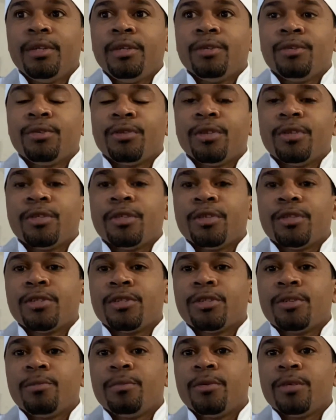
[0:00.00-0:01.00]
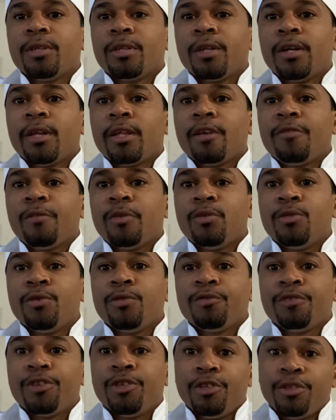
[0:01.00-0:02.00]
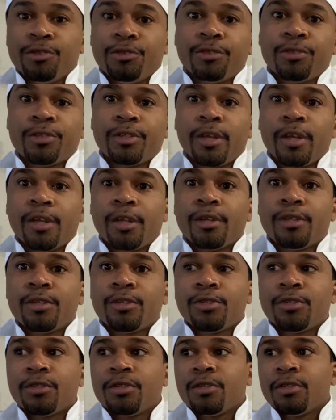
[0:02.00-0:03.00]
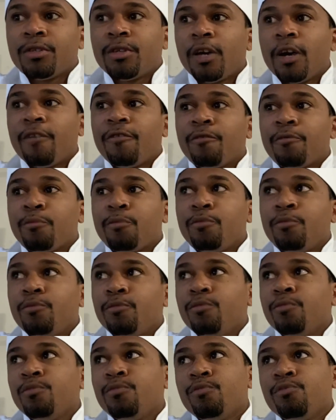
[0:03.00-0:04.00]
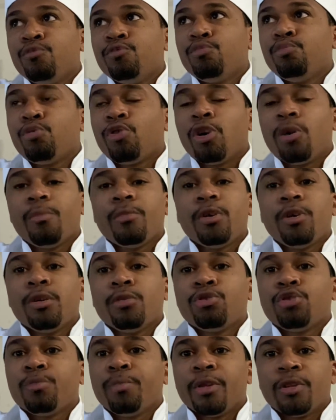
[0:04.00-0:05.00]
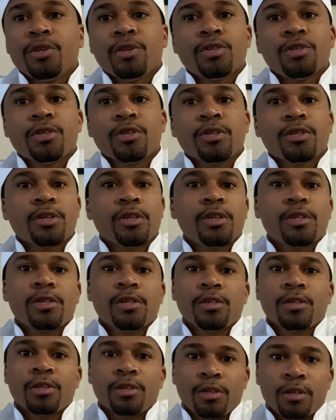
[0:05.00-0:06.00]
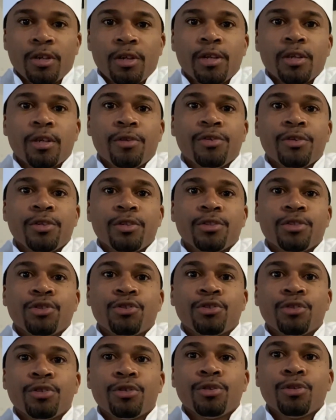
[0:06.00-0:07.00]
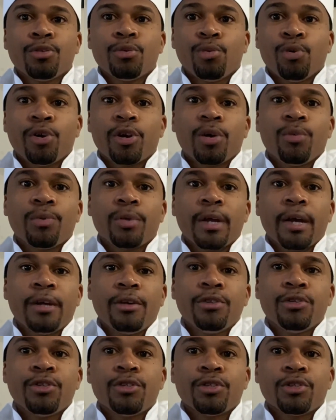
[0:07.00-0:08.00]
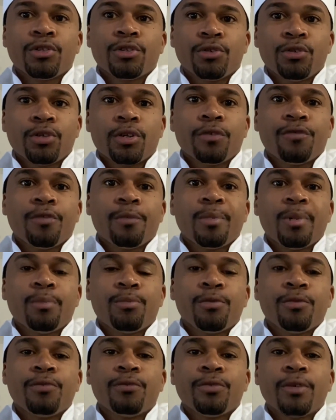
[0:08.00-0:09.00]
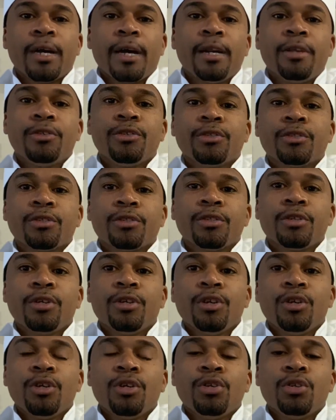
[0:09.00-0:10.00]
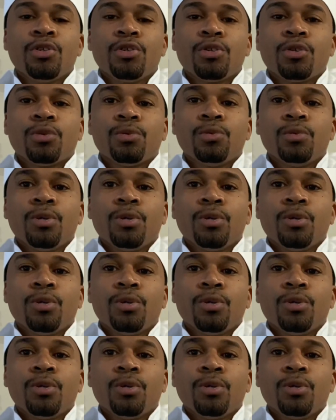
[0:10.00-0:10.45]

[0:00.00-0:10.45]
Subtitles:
this is something that I've been doing for years, and it's have brought me tremendous success in the culinary industry, working with allergies and cooking for people with food allergies. So,